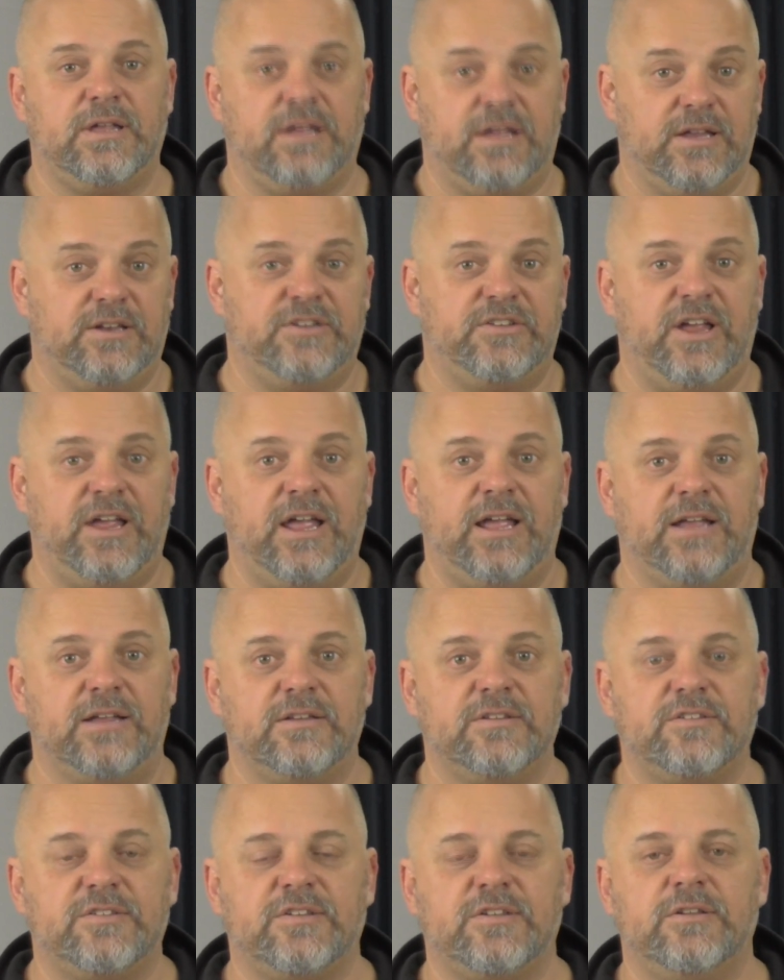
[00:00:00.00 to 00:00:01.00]

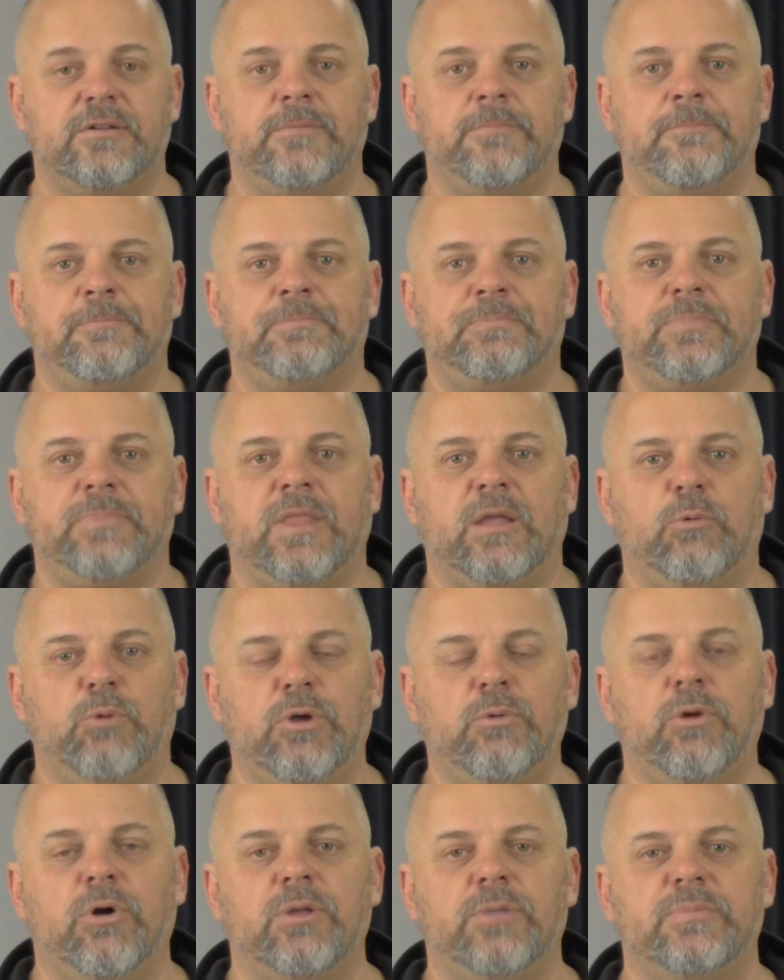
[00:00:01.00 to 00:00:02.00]
contains.
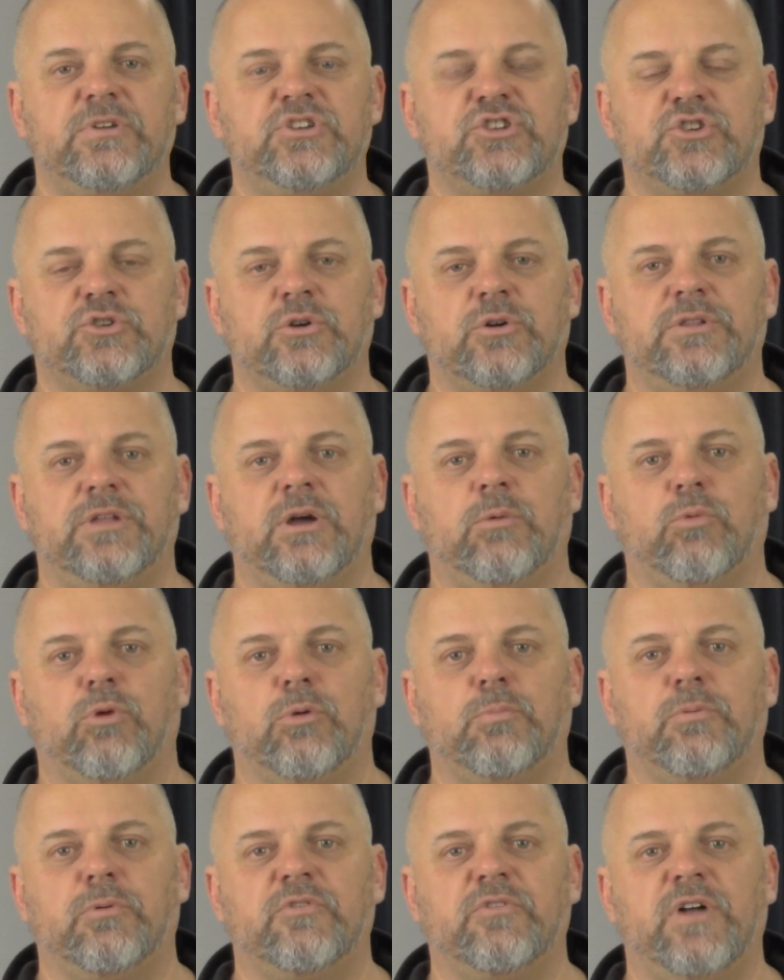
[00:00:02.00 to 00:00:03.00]
We want to be sure that
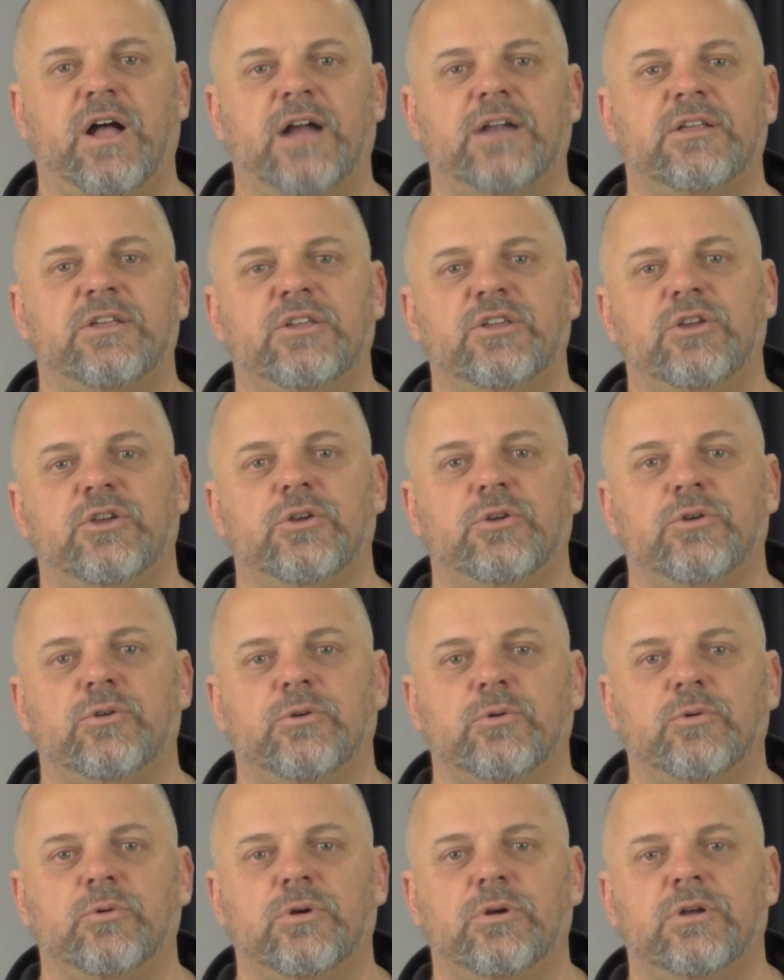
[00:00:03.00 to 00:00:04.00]
we're providing
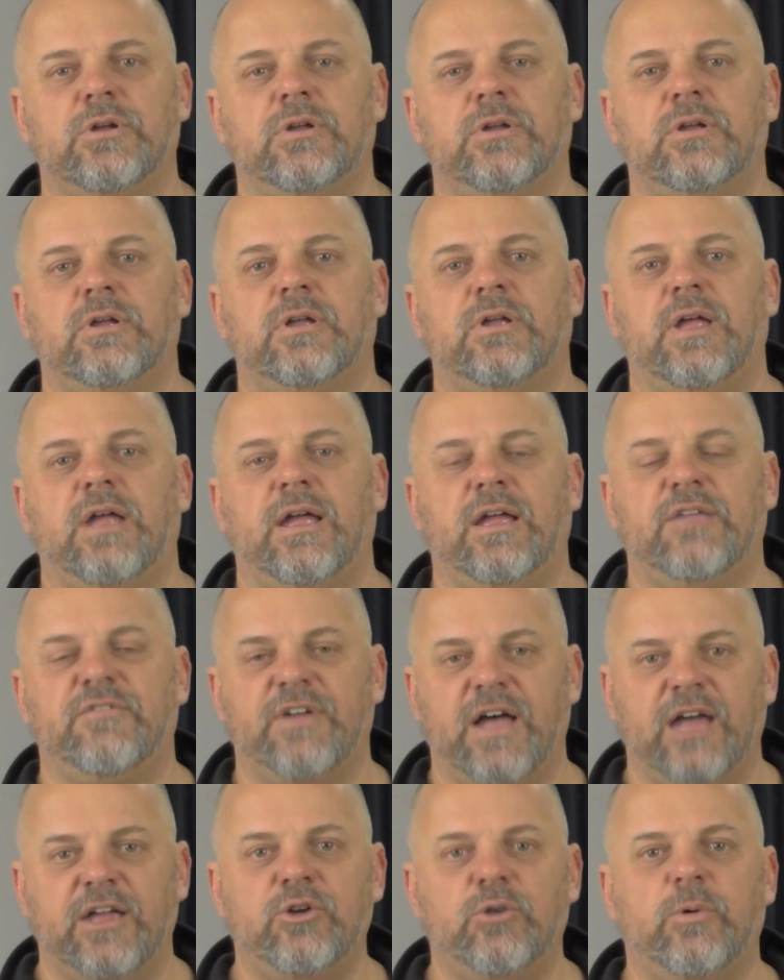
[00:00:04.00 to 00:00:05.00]
you
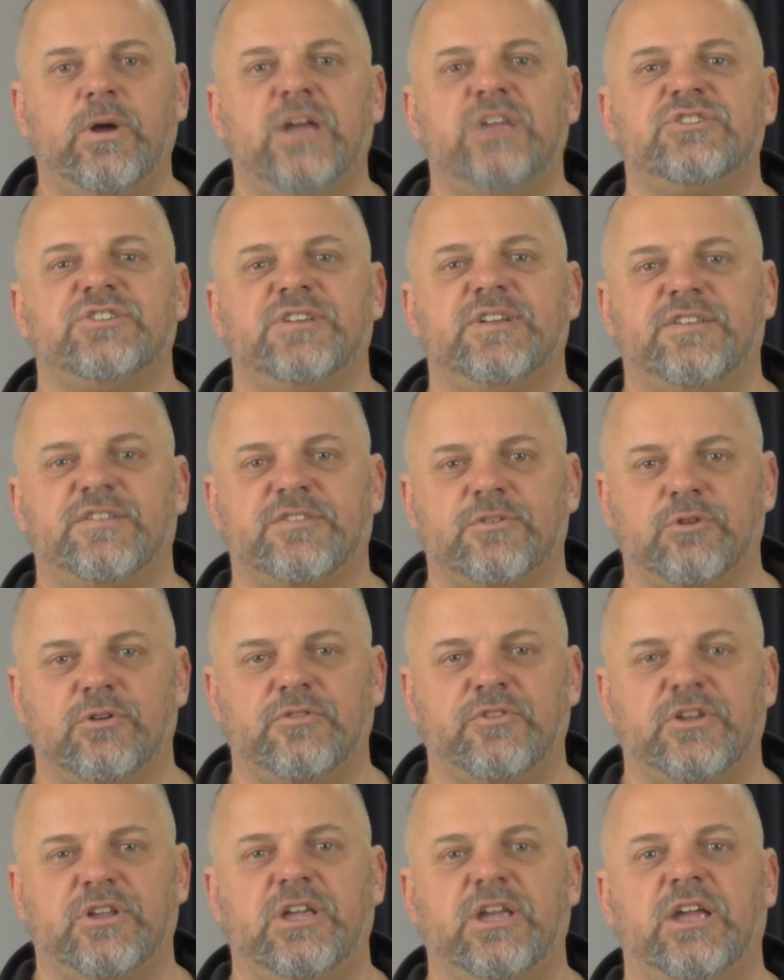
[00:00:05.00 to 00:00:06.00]
evaluation and
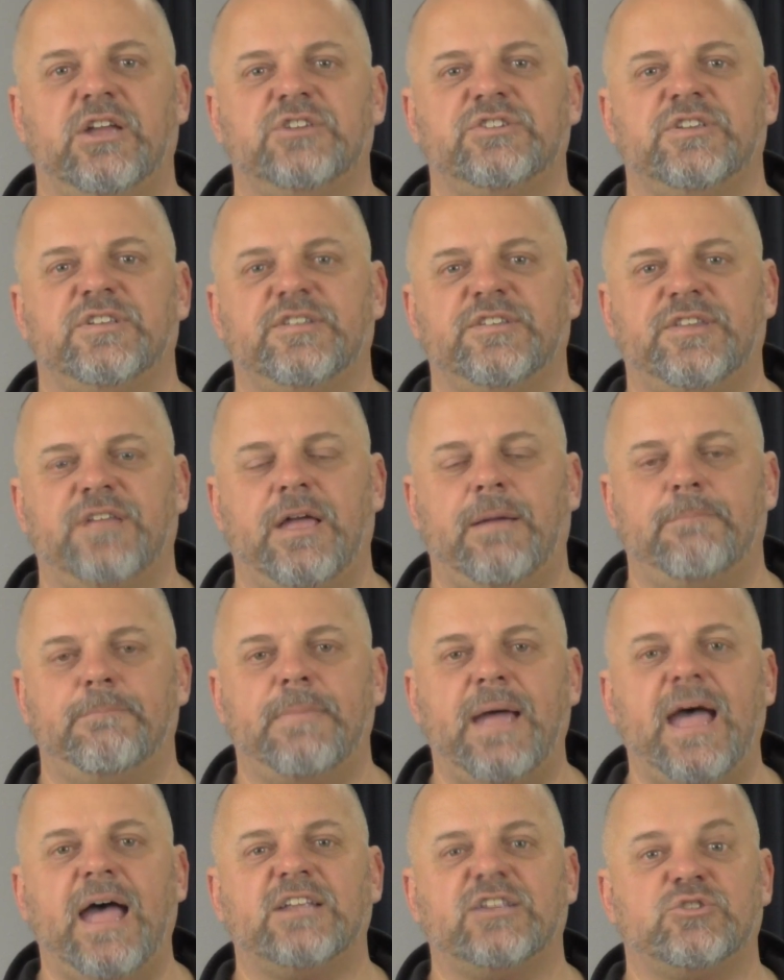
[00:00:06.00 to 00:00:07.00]
certifications that
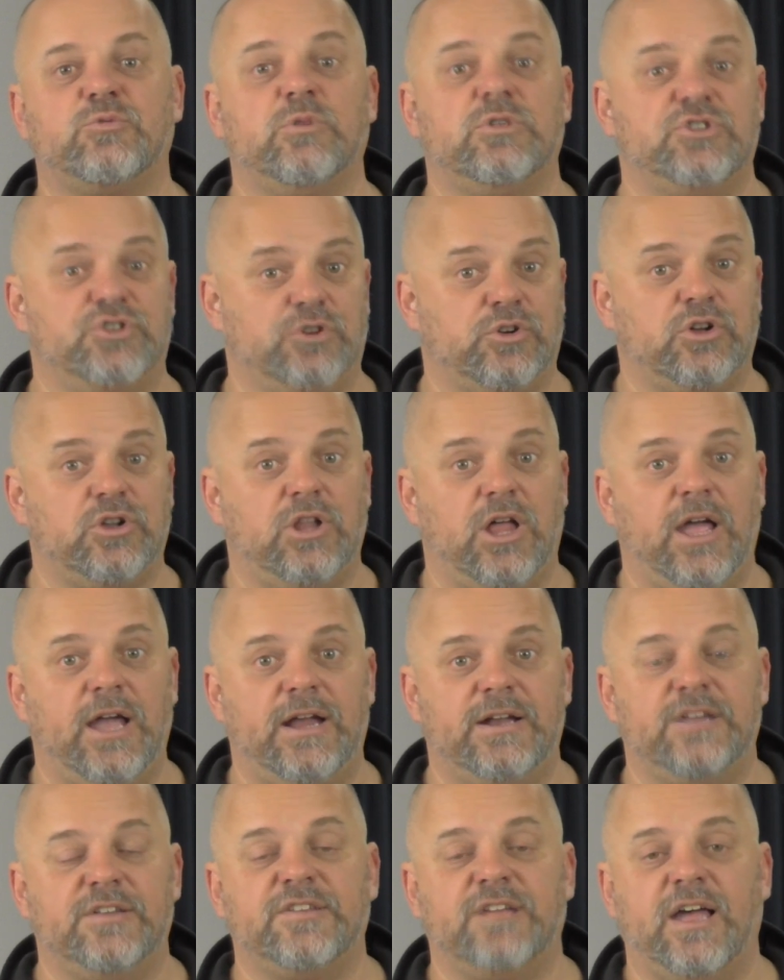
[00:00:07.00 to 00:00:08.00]
match what your
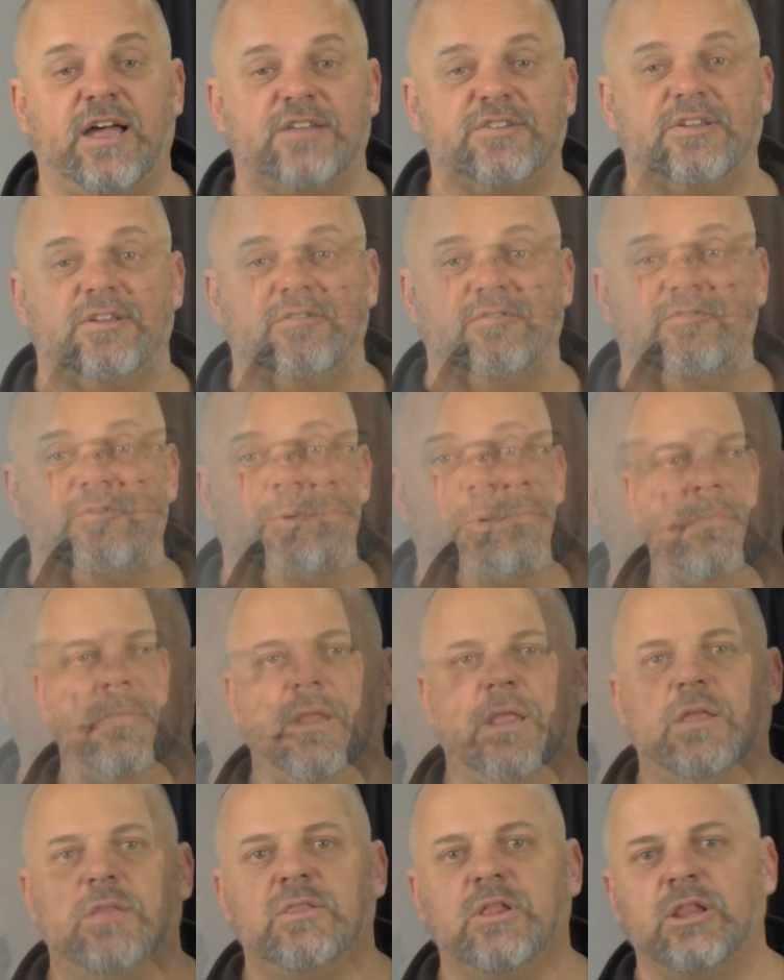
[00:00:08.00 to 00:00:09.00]
client is asking for.
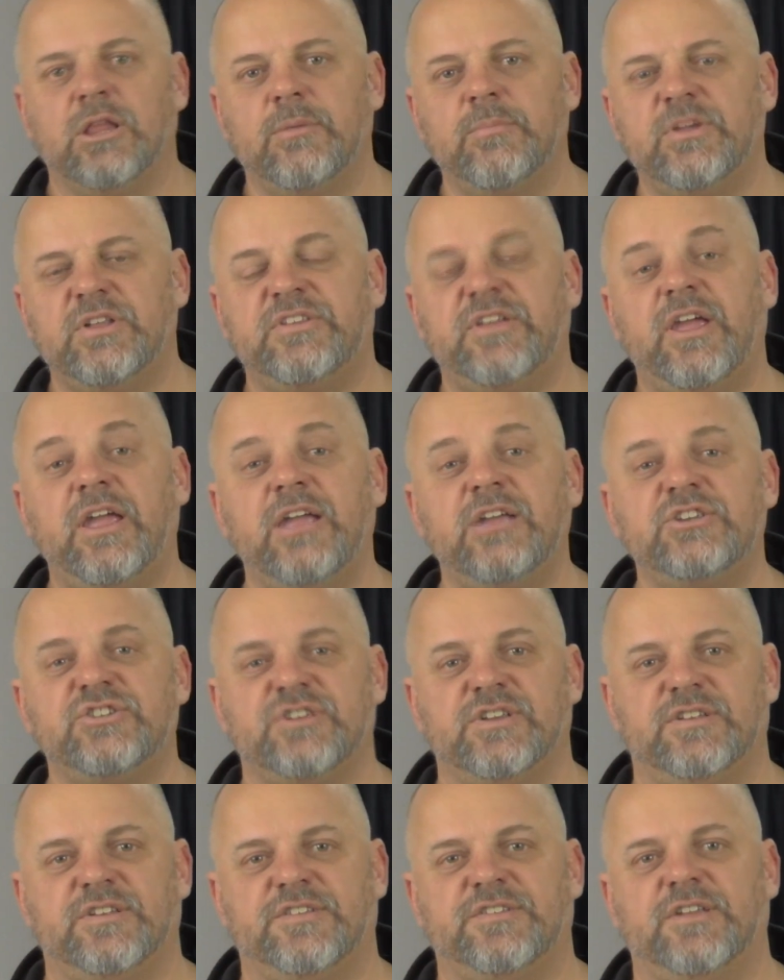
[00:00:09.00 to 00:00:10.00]
The
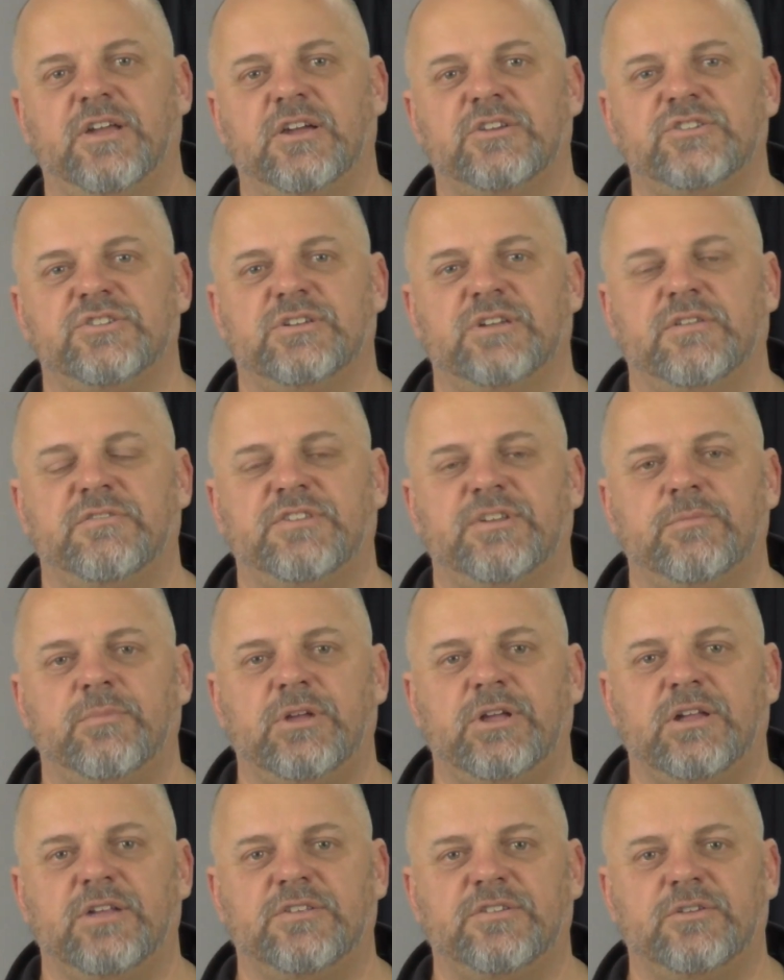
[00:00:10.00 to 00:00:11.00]
limitations section of
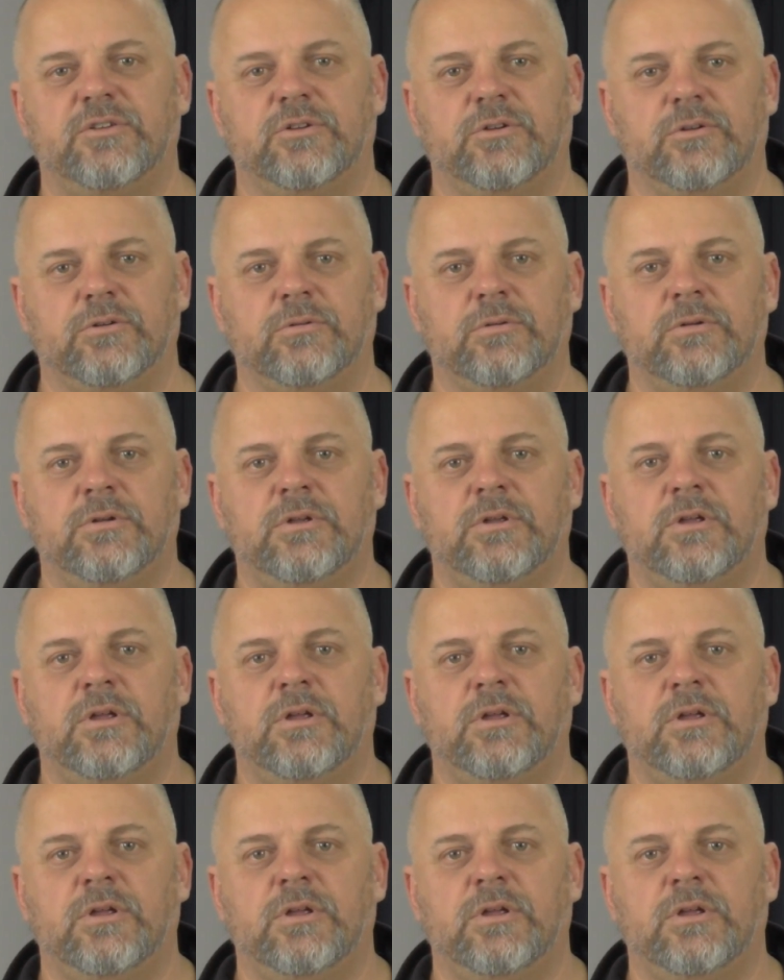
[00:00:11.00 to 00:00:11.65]
SIMI S2